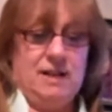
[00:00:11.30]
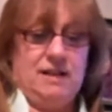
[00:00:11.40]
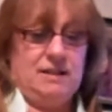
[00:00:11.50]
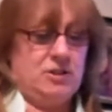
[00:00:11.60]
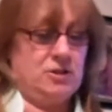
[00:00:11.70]

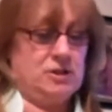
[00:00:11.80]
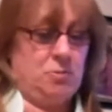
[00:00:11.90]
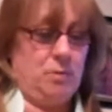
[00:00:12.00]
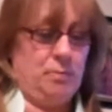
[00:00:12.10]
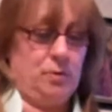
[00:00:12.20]
and that just
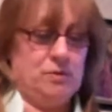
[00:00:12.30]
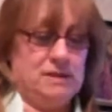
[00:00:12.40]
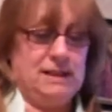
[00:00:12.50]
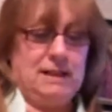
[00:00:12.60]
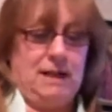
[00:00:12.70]
one
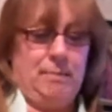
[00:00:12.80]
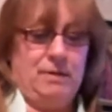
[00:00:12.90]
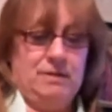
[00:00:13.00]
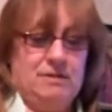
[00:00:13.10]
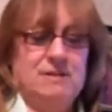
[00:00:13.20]
person had the
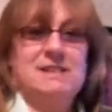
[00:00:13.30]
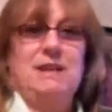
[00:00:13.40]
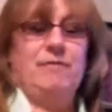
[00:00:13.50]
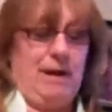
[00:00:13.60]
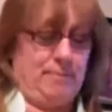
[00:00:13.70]
ability to
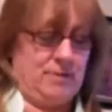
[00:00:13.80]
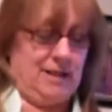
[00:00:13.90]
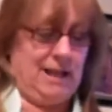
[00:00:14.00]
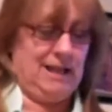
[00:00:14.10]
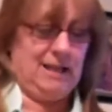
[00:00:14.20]
save up to
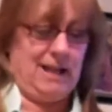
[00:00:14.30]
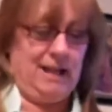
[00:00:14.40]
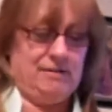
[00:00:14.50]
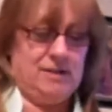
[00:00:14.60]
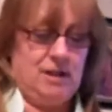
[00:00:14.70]
8
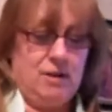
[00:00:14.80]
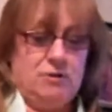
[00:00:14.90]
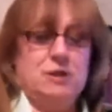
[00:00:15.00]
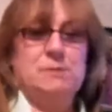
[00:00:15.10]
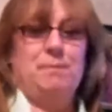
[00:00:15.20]
lives
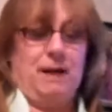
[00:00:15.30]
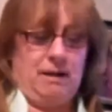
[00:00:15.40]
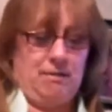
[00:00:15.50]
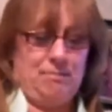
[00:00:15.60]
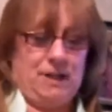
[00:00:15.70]
just
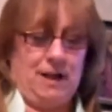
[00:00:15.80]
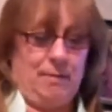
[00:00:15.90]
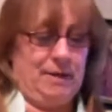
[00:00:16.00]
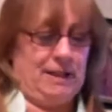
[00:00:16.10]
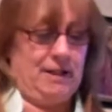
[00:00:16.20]
by
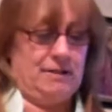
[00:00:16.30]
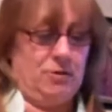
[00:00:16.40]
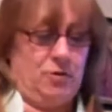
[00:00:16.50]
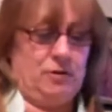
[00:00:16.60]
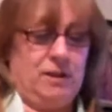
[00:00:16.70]
becoming an
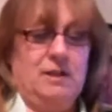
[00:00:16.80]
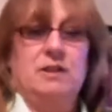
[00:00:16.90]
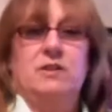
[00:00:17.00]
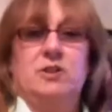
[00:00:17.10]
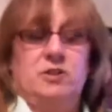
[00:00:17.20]
organ
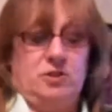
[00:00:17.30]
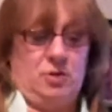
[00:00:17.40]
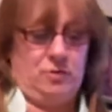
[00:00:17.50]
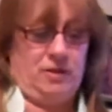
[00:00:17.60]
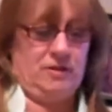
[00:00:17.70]
and tissue
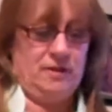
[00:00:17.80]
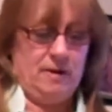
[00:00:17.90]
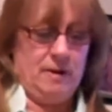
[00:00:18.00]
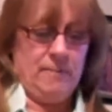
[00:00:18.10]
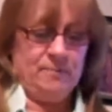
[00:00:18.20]
donor?
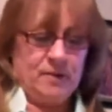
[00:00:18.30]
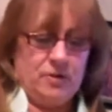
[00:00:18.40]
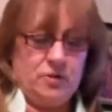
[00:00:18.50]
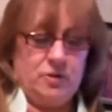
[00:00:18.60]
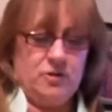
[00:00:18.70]

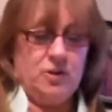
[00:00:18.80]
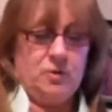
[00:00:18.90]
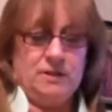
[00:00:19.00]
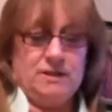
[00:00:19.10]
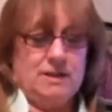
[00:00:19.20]
Do you
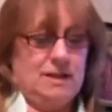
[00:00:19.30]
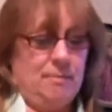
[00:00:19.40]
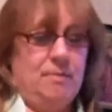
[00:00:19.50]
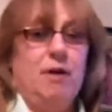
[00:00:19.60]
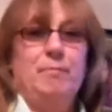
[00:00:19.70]
know that the
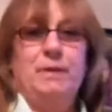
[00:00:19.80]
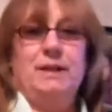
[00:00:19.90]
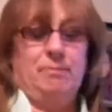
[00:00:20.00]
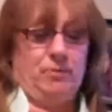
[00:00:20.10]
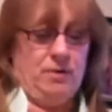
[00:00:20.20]
number of
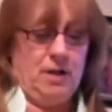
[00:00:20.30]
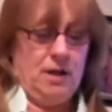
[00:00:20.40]
people